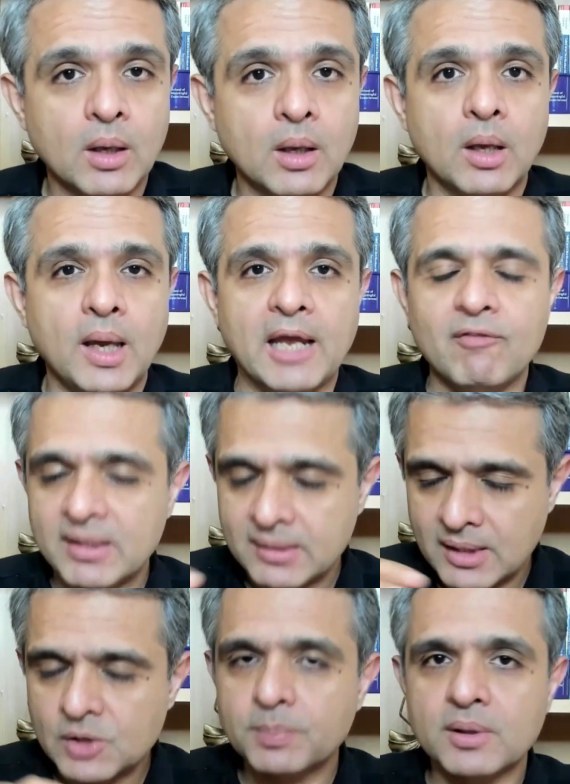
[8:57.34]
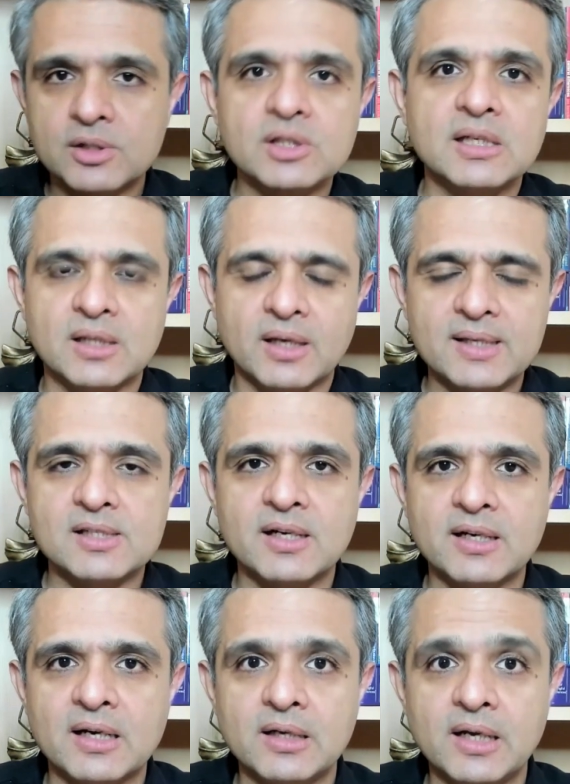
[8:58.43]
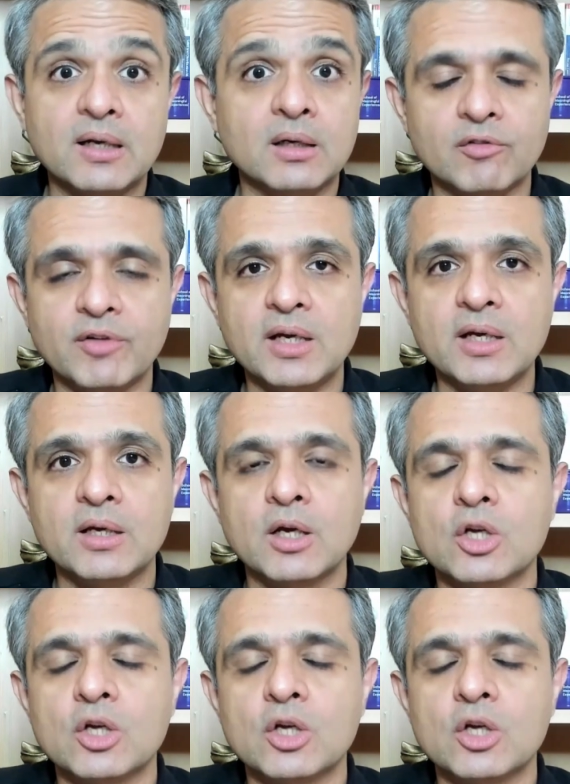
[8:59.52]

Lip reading: And when this person is arrested and taken away,